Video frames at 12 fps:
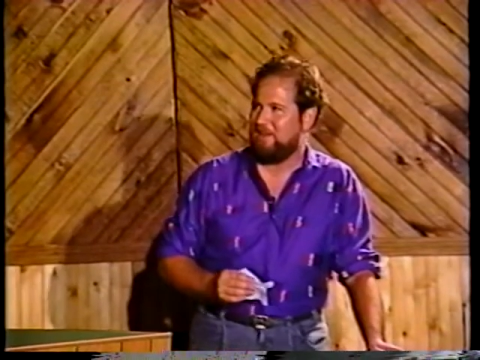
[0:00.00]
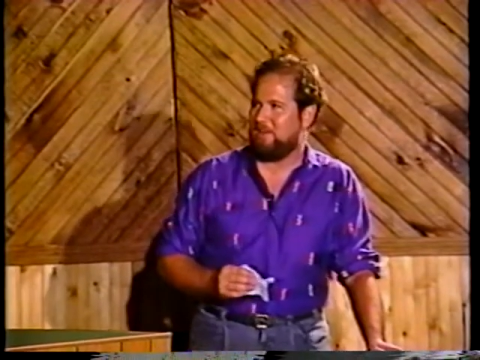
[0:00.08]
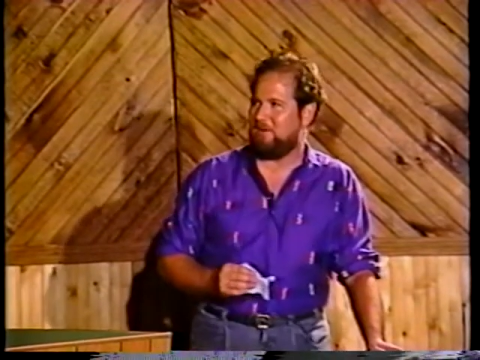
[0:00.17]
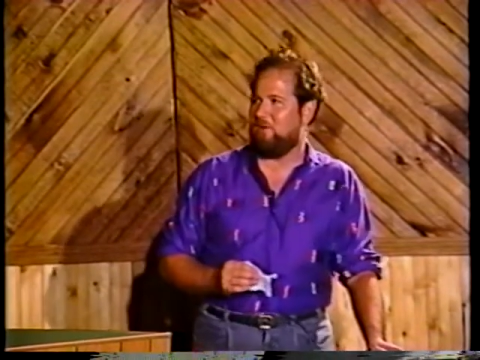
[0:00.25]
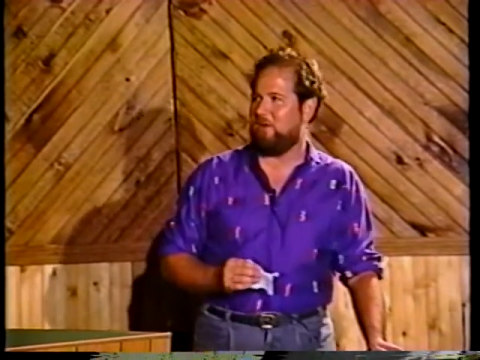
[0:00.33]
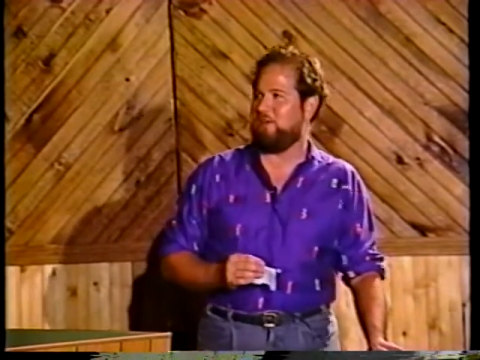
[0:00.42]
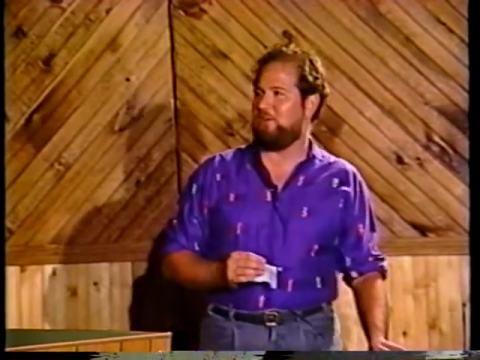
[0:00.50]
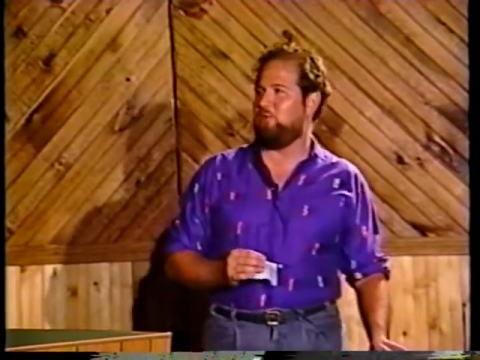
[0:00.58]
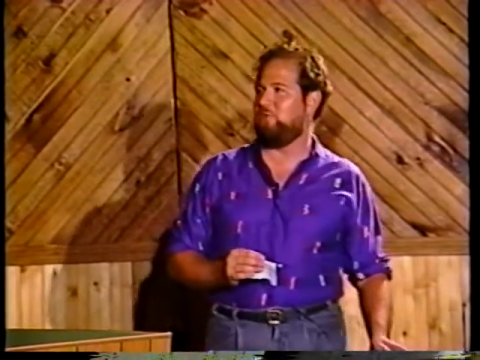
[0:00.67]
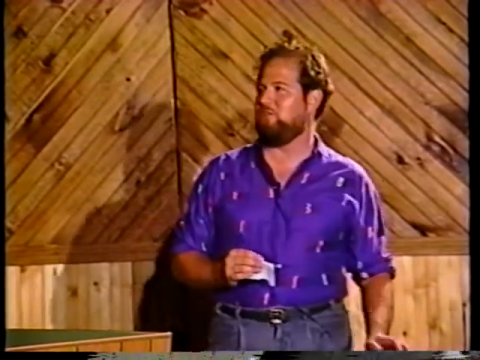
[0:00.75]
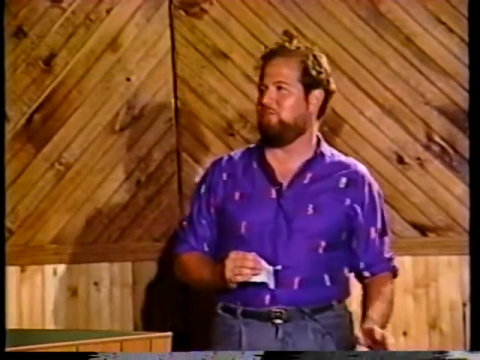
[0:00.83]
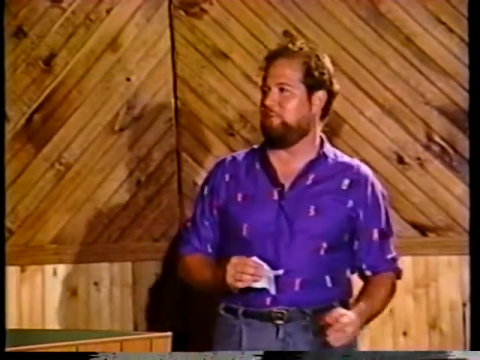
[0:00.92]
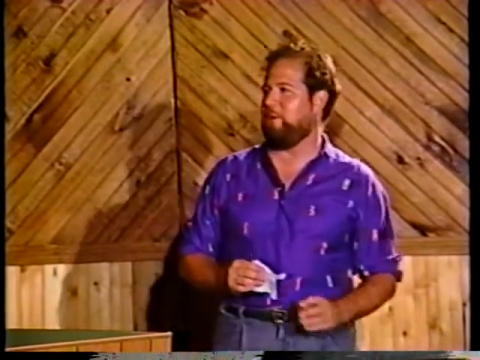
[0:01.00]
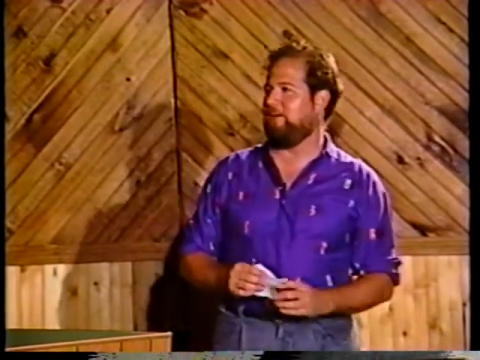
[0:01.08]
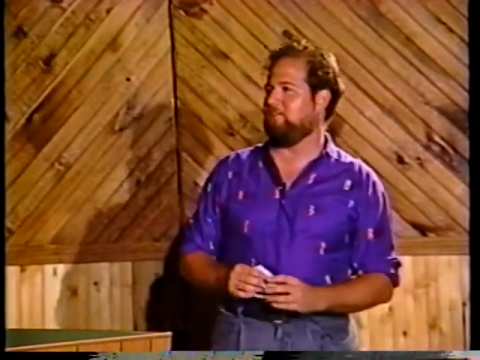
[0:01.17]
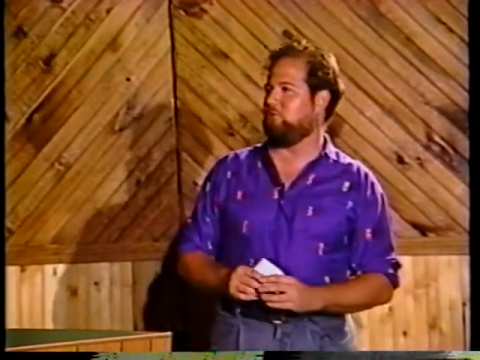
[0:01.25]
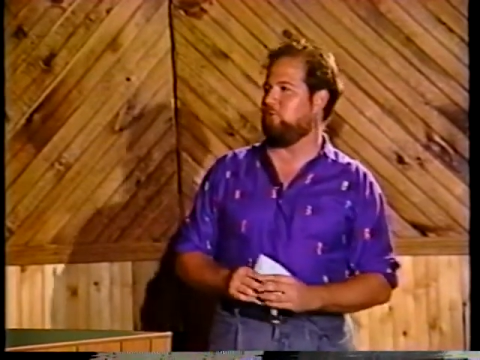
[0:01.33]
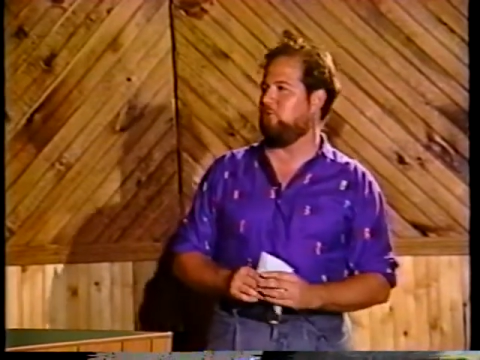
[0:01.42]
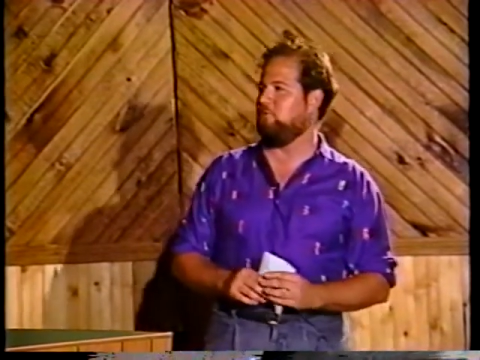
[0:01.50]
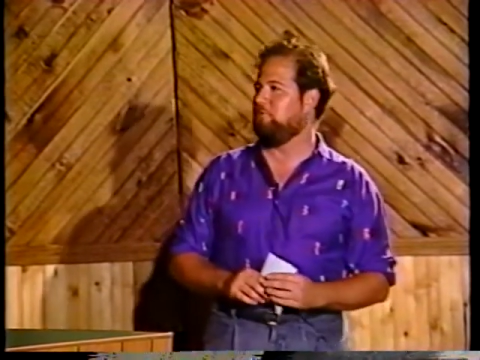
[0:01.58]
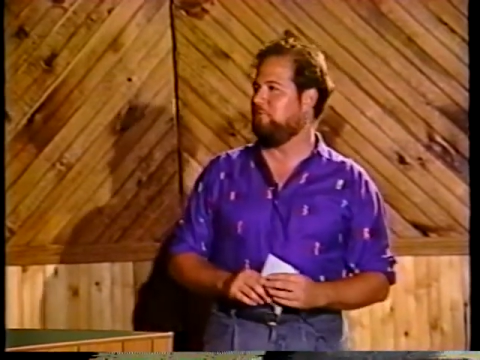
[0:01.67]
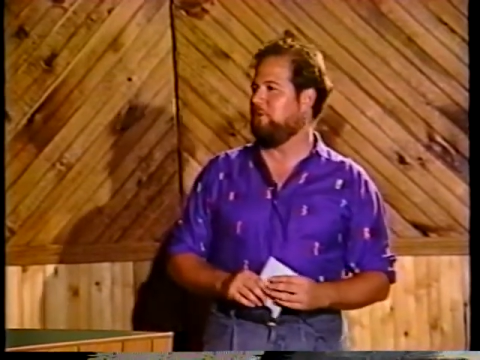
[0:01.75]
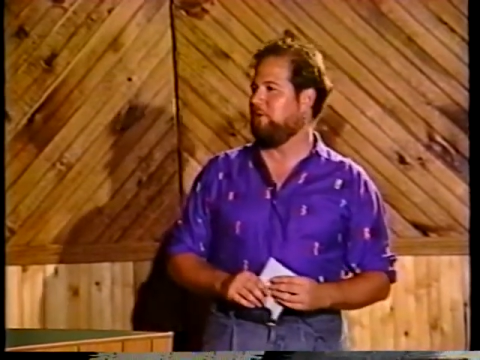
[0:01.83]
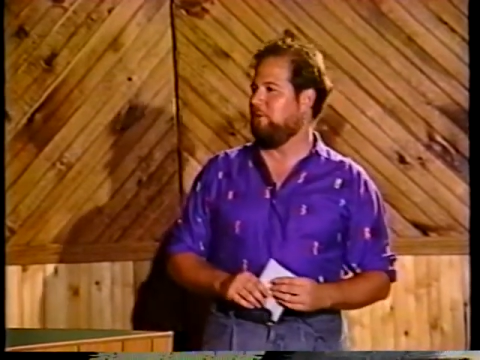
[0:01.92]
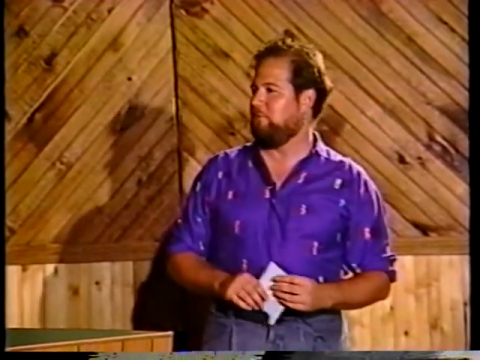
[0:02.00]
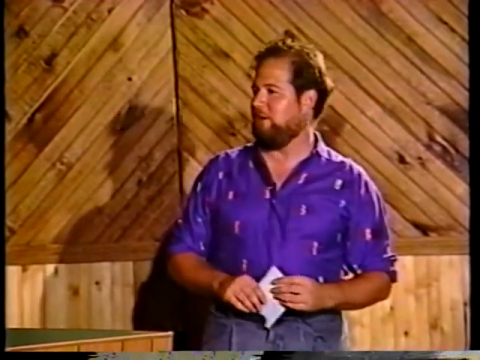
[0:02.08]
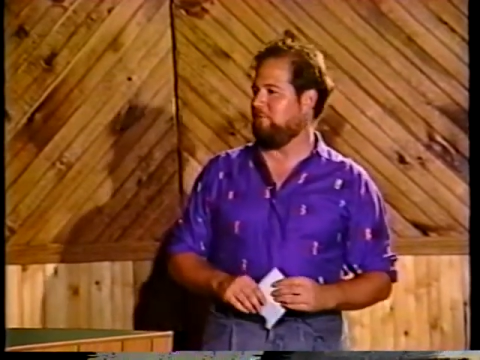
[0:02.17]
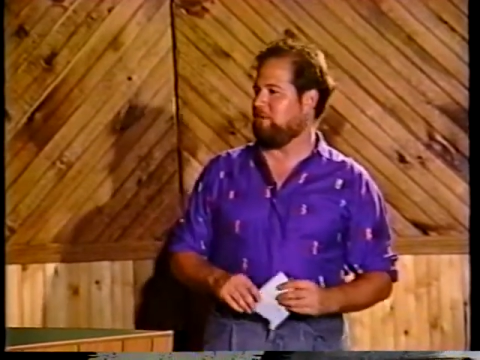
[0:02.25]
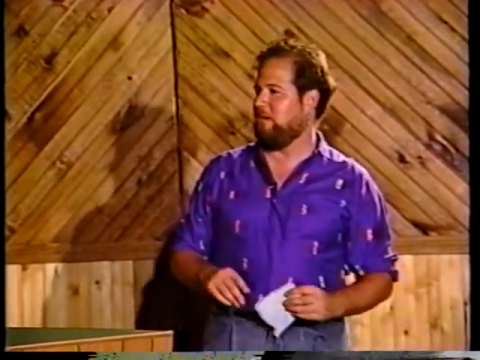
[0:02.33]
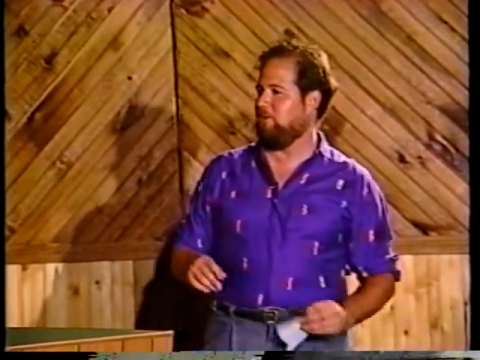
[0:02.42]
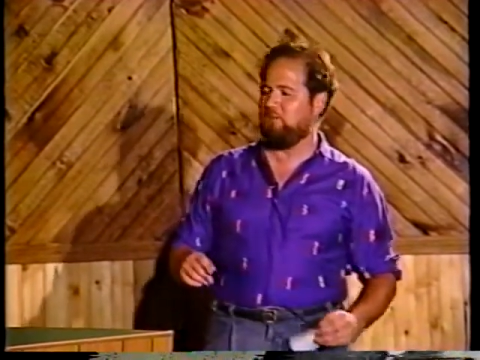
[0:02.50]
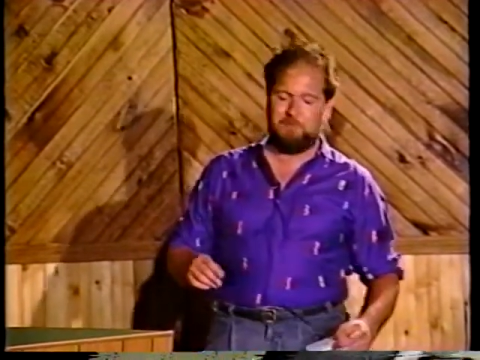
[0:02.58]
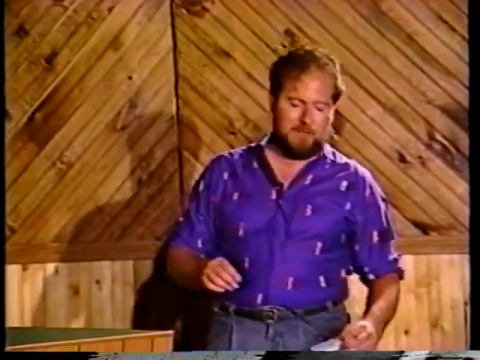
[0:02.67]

according to the Winthrop High School we have 10 of them.